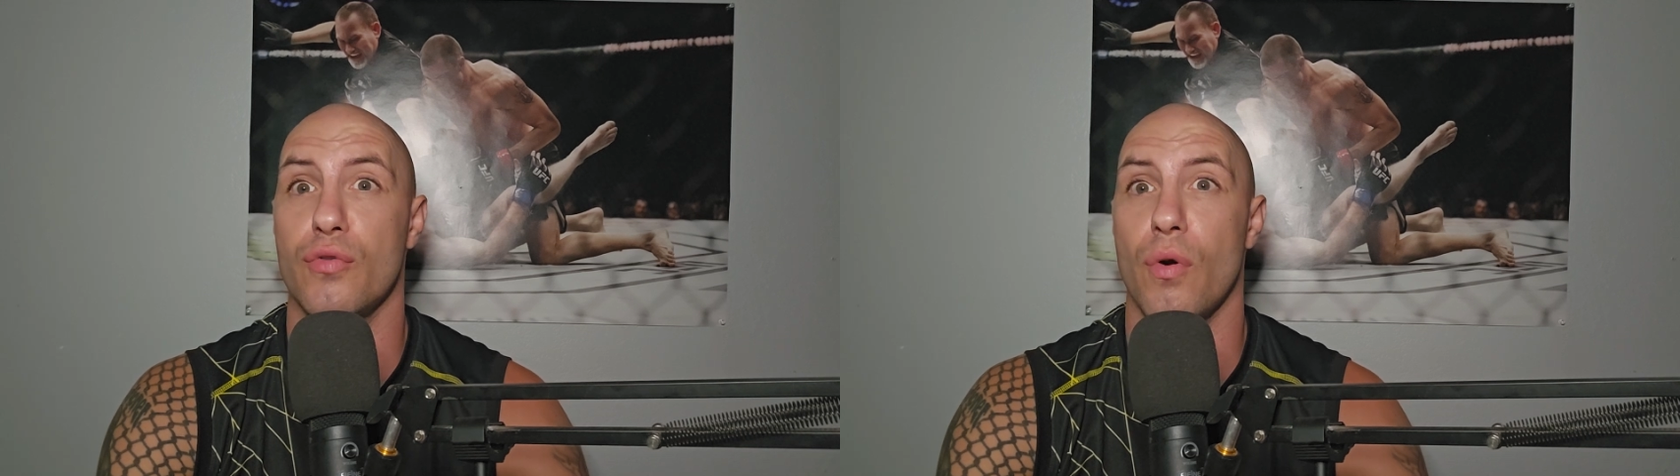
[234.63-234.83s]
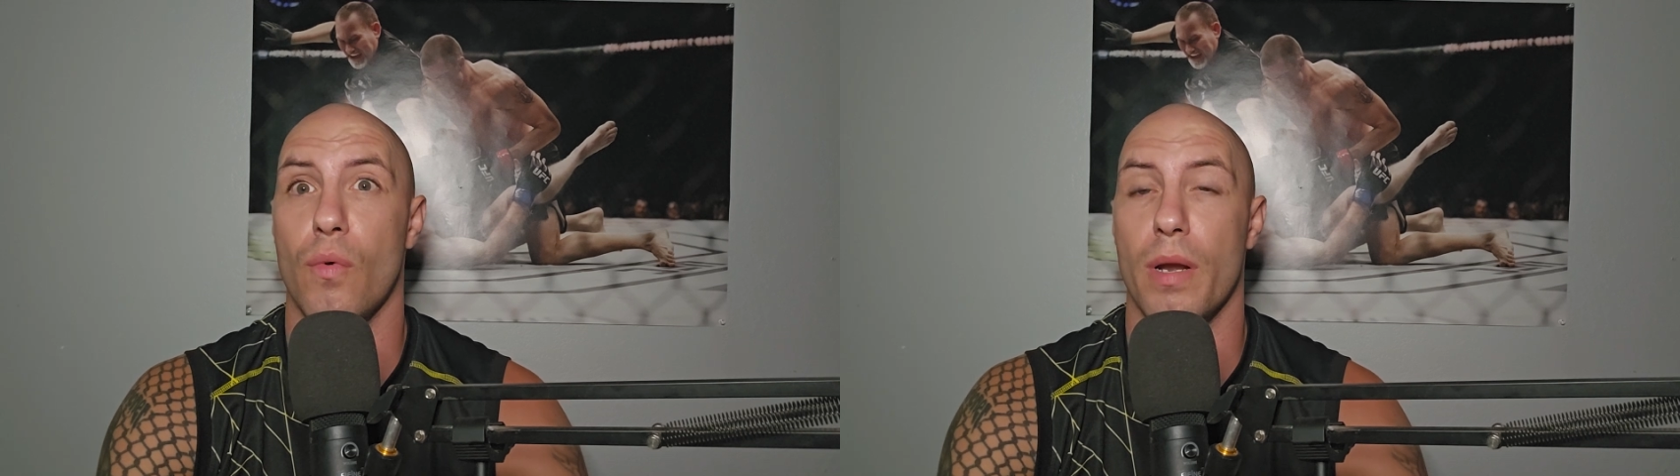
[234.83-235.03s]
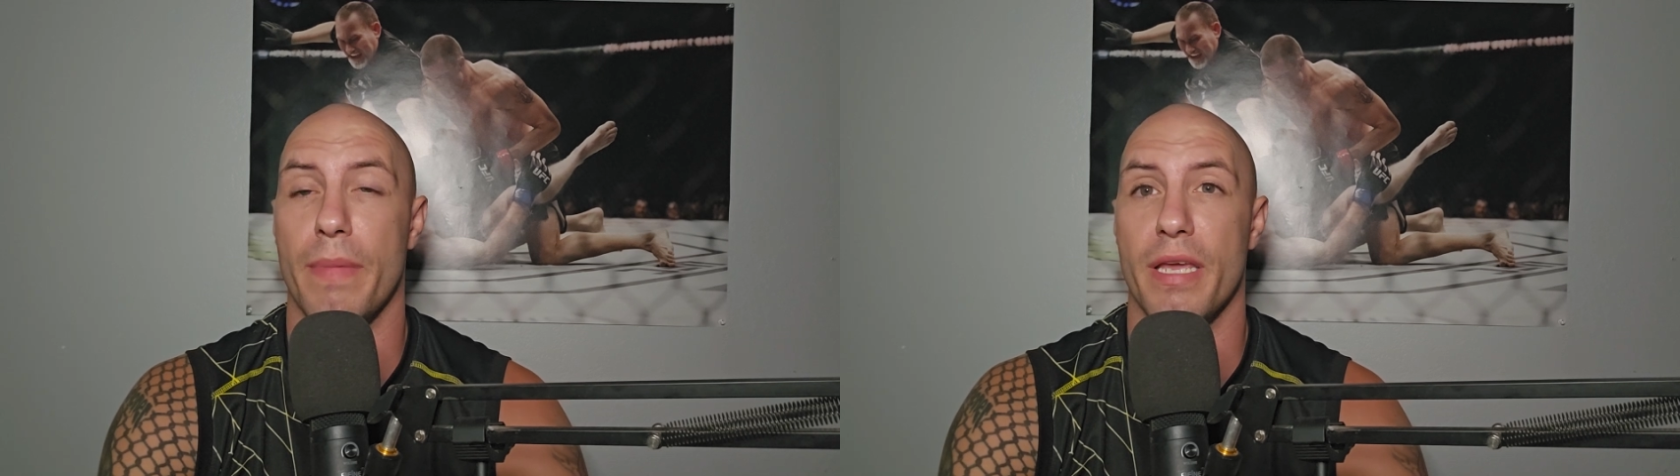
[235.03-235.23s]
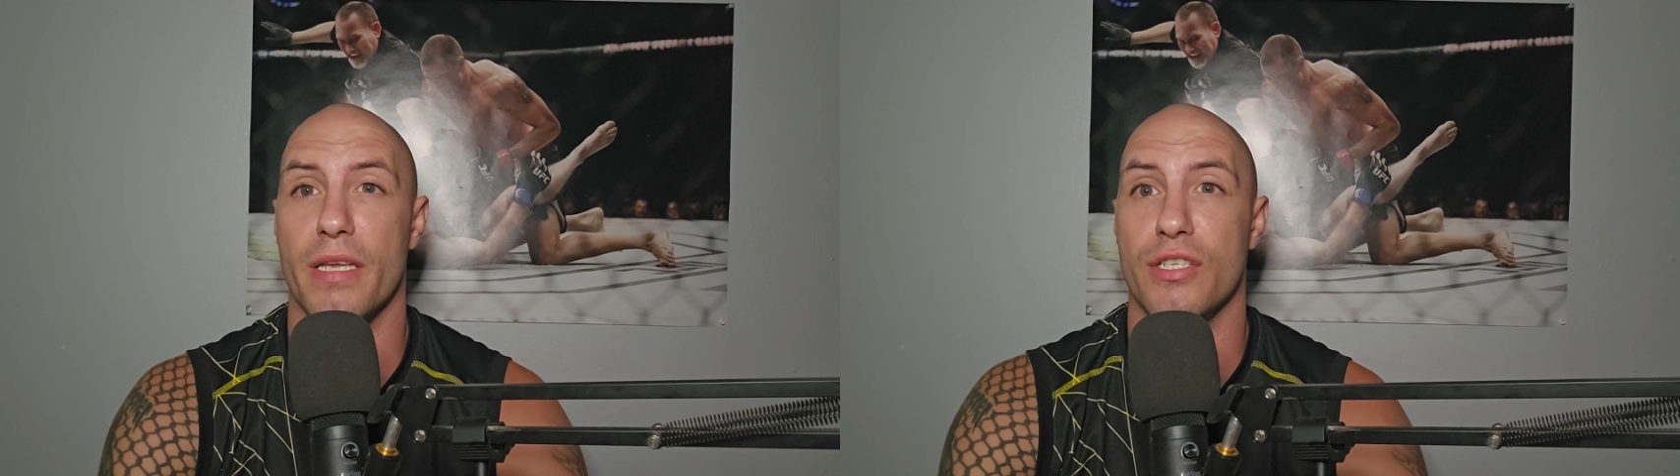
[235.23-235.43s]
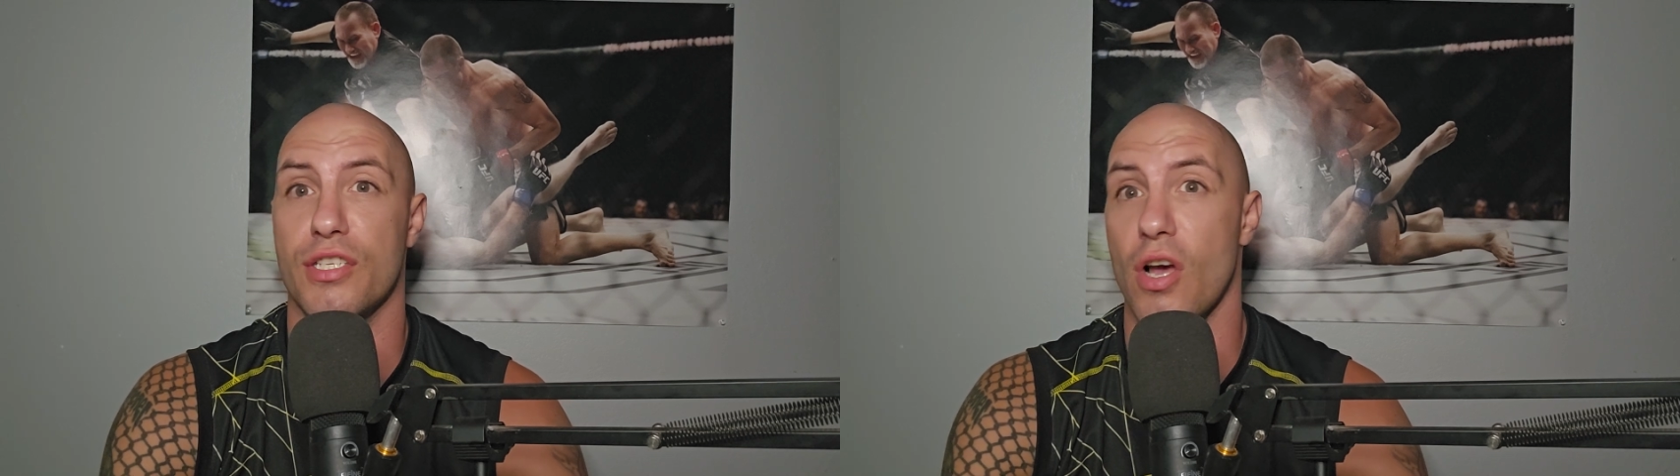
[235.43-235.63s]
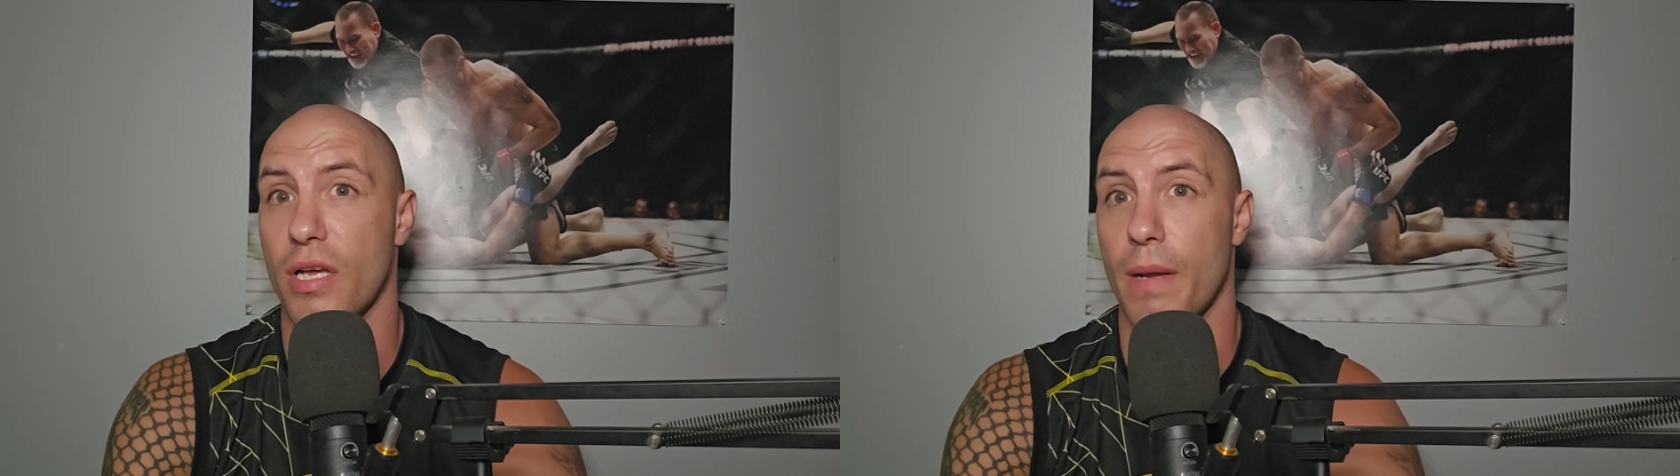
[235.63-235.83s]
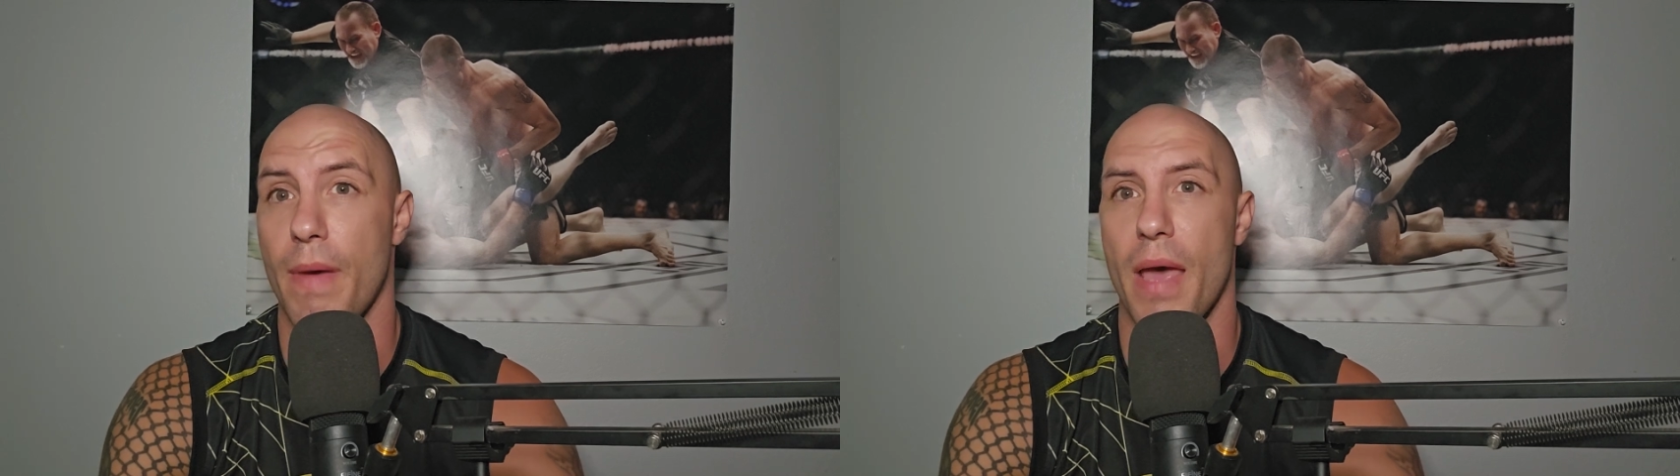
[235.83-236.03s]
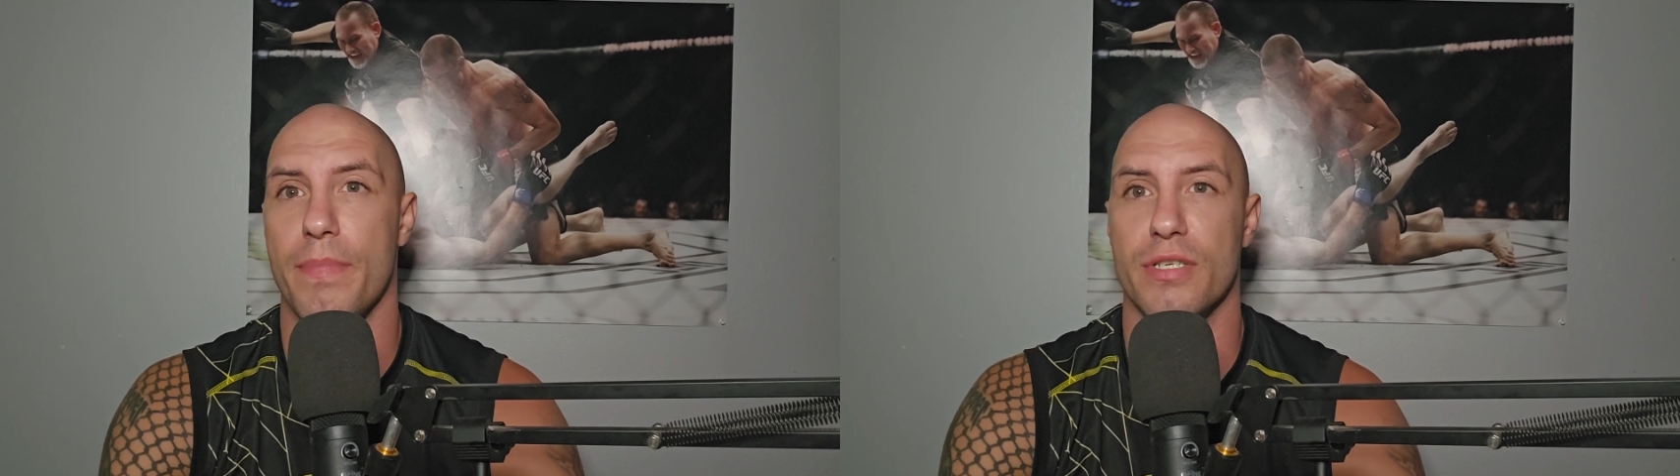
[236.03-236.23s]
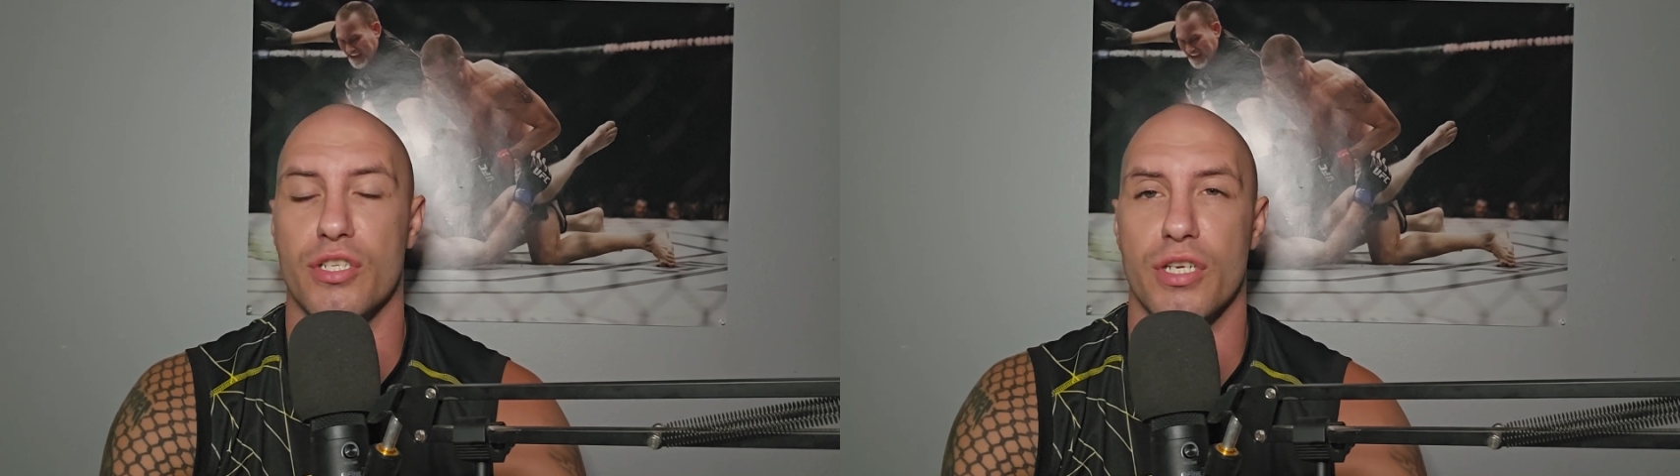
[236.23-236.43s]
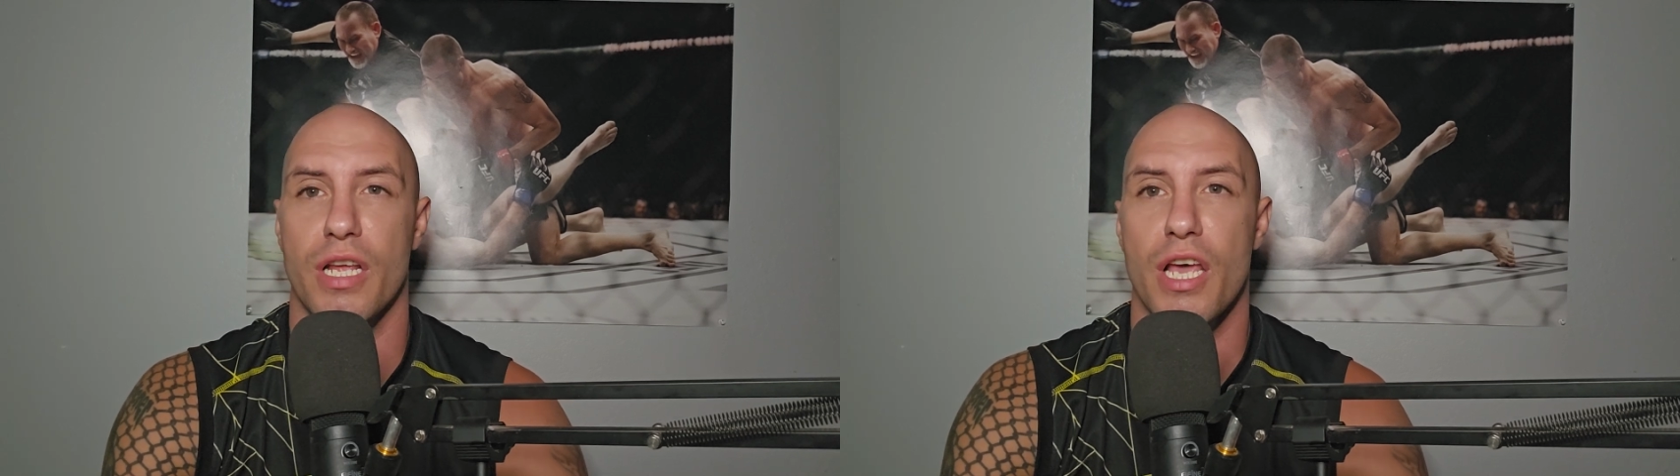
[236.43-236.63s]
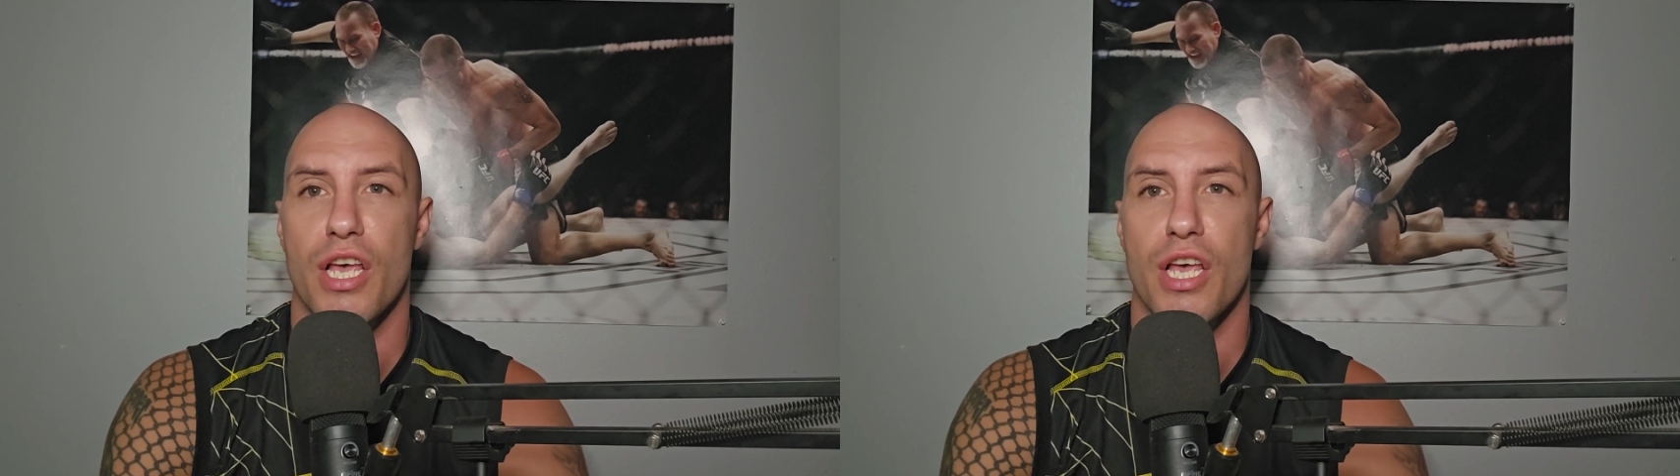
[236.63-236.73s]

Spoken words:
you don't want to be stuck in a bad position.